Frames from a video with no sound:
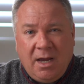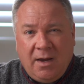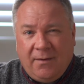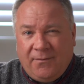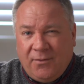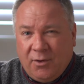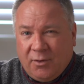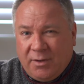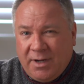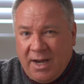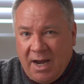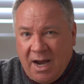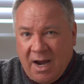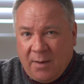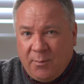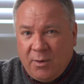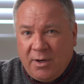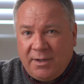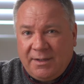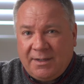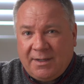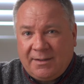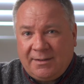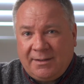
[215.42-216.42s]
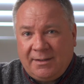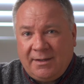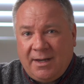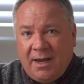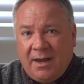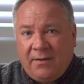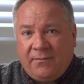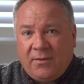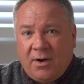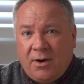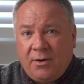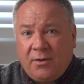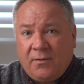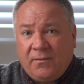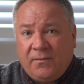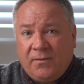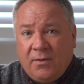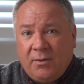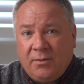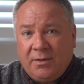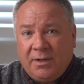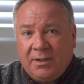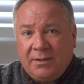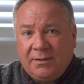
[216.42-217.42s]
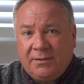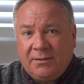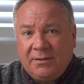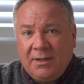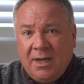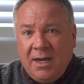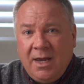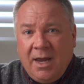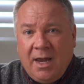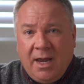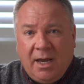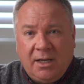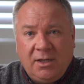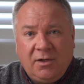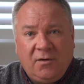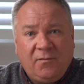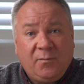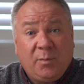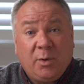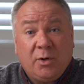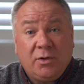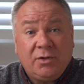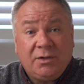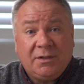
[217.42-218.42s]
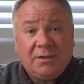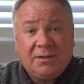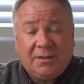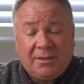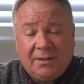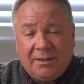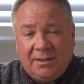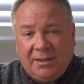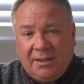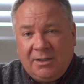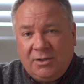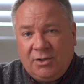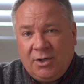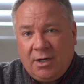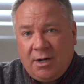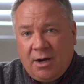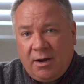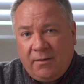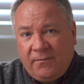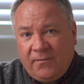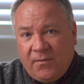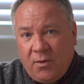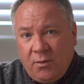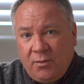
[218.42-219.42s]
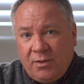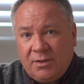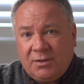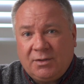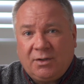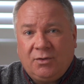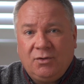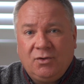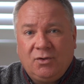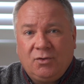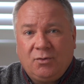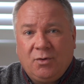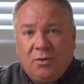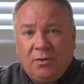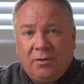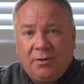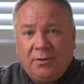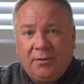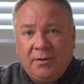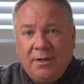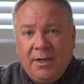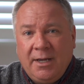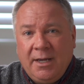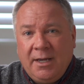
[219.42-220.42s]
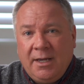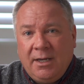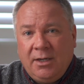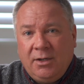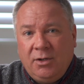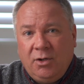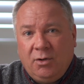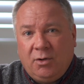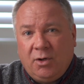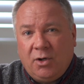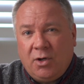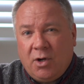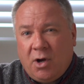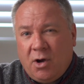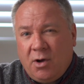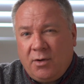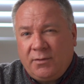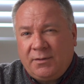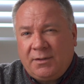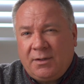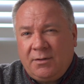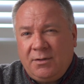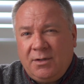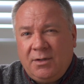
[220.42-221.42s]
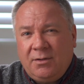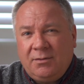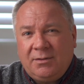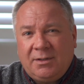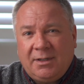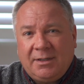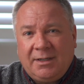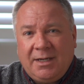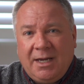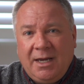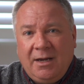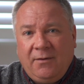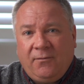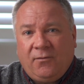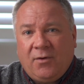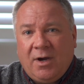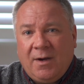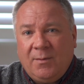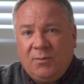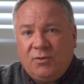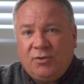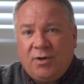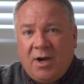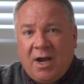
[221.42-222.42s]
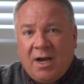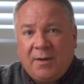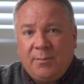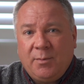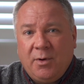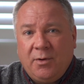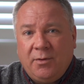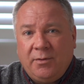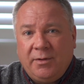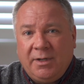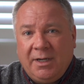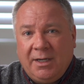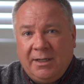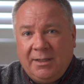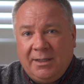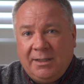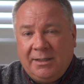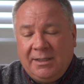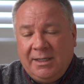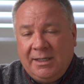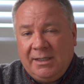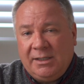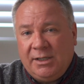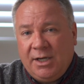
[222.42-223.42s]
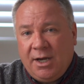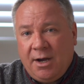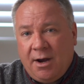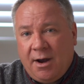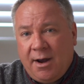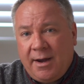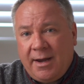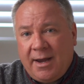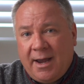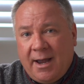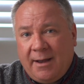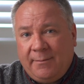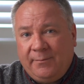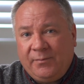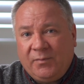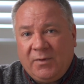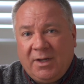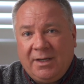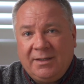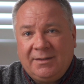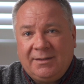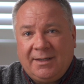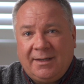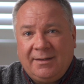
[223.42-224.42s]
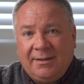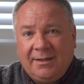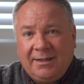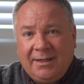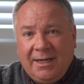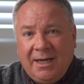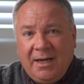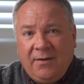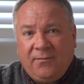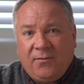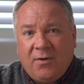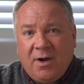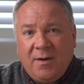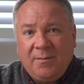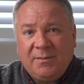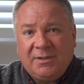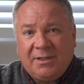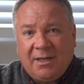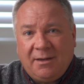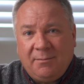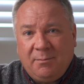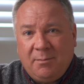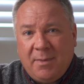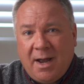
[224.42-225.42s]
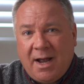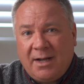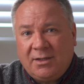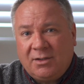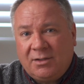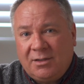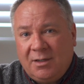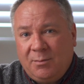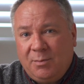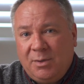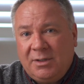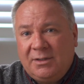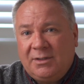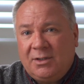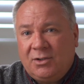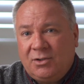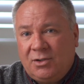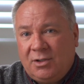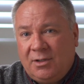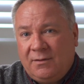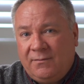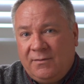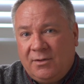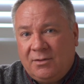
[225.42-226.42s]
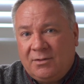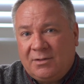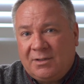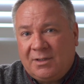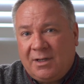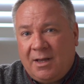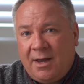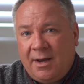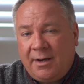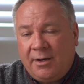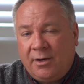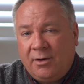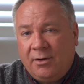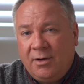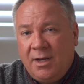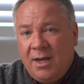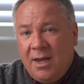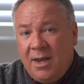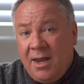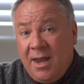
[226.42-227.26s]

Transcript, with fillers: If your camera doesn't have autofocus and you've purchased the DJI Focus controller, you could also use the keyframe track mode in the DJI app and set the keyframes that match the position of your slider